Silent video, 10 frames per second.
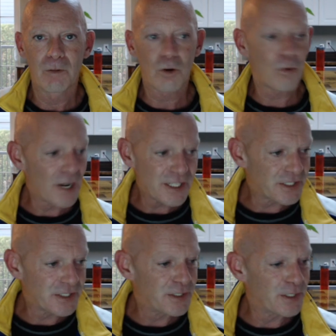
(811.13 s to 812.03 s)

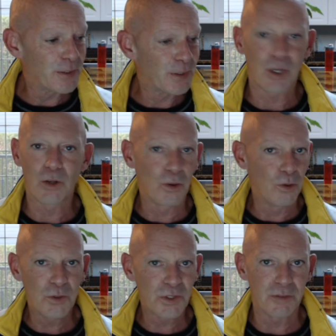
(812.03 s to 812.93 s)
Christ didn't
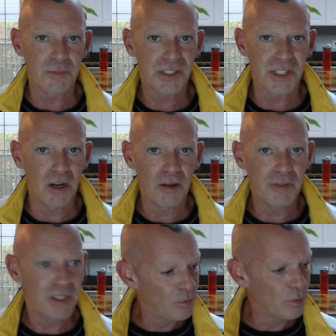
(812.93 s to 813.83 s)
lose himself,
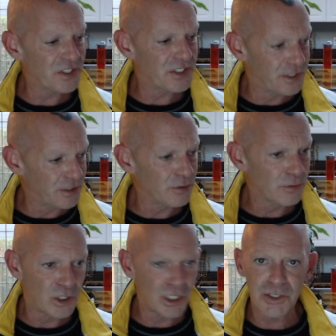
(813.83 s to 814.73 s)
he was still
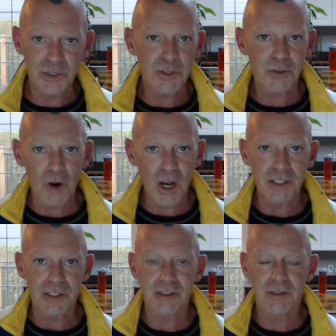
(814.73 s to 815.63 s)
Jesus
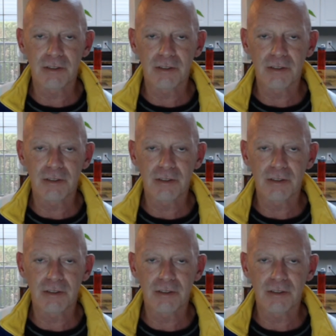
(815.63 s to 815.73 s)
Christ.